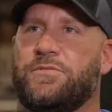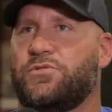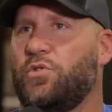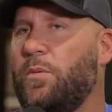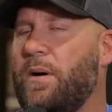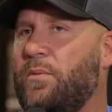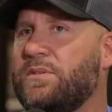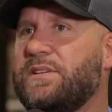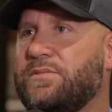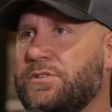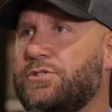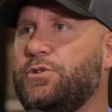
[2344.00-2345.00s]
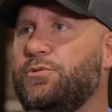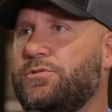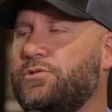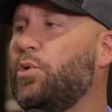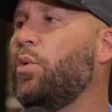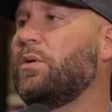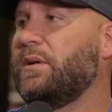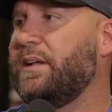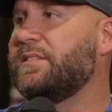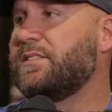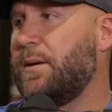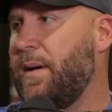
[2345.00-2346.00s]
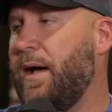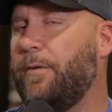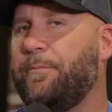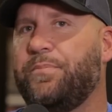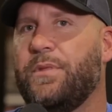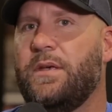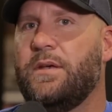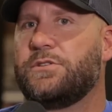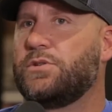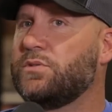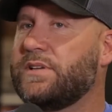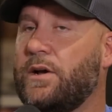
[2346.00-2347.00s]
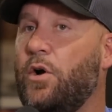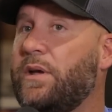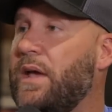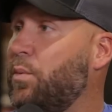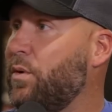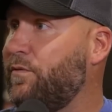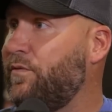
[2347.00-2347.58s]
the score, but I want to say it was a 2-score lead somehow. So it was like, okay, we're